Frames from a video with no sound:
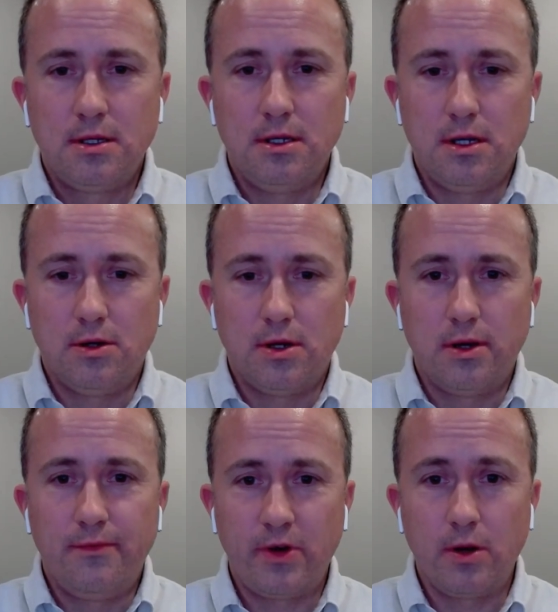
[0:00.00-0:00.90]

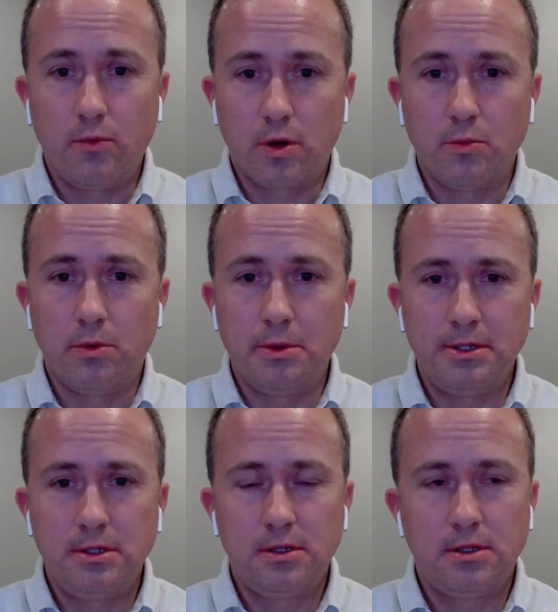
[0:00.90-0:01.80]
a very warm
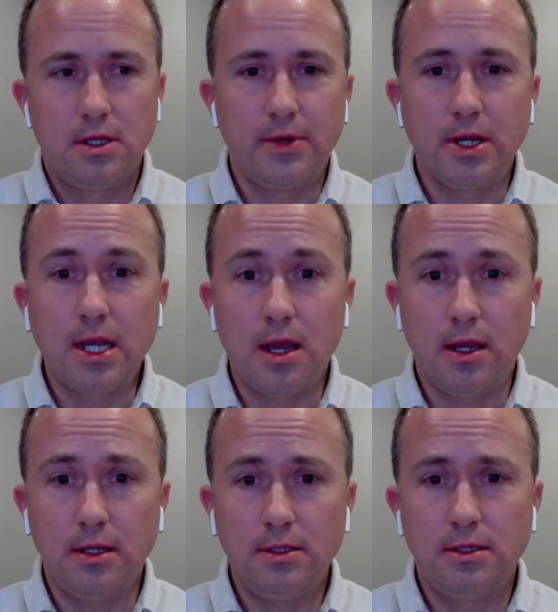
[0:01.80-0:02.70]
woman, very
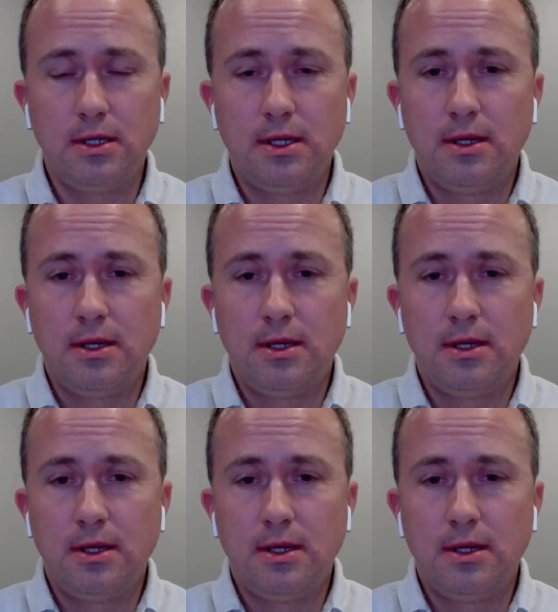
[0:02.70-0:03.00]
kind.